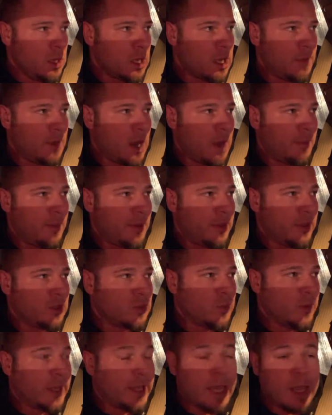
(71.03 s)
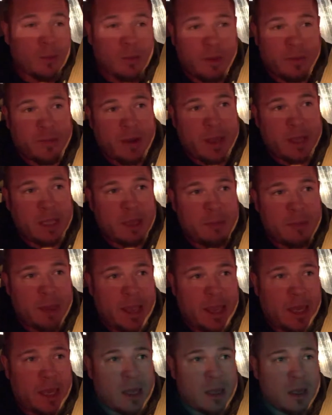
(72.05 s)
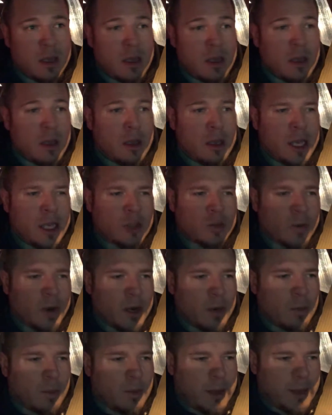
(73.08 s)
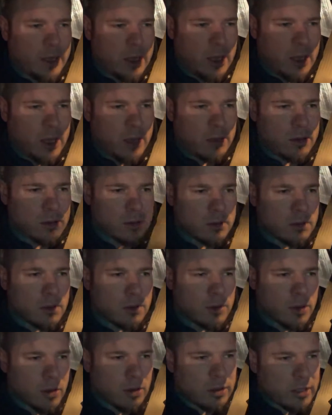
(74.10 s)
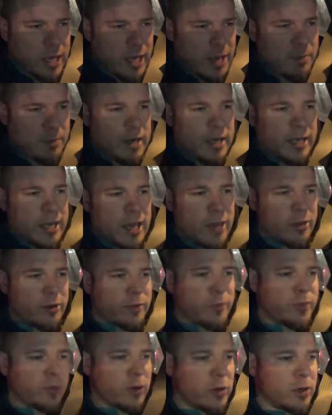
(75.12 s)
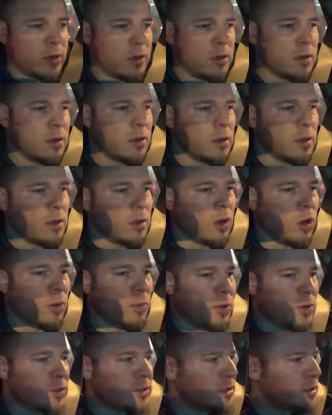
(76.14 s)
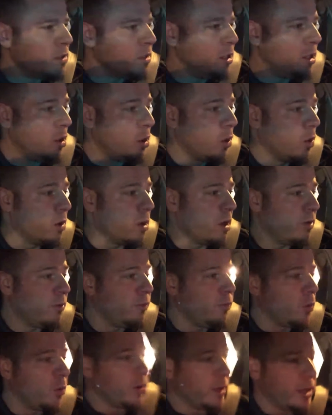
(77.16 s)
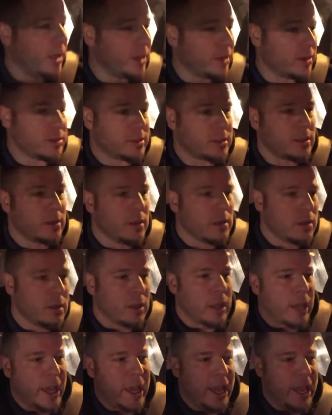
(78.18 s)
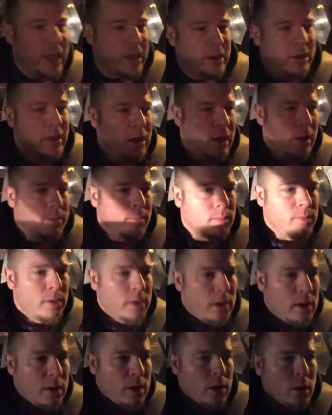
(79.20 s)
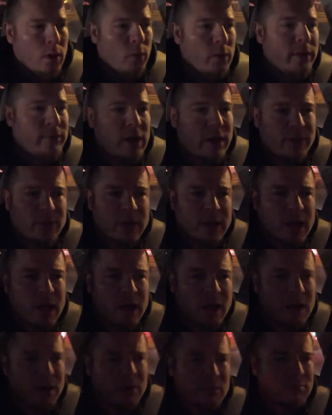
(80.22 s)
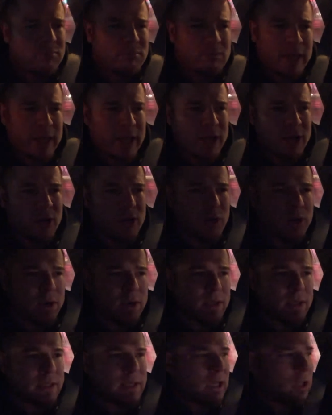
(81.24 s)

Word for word: coming up on this weekend, we finally made, it's weird, my uh, girl and I have been together for almost, you know, going on four years. And um, we've never done like a New Year's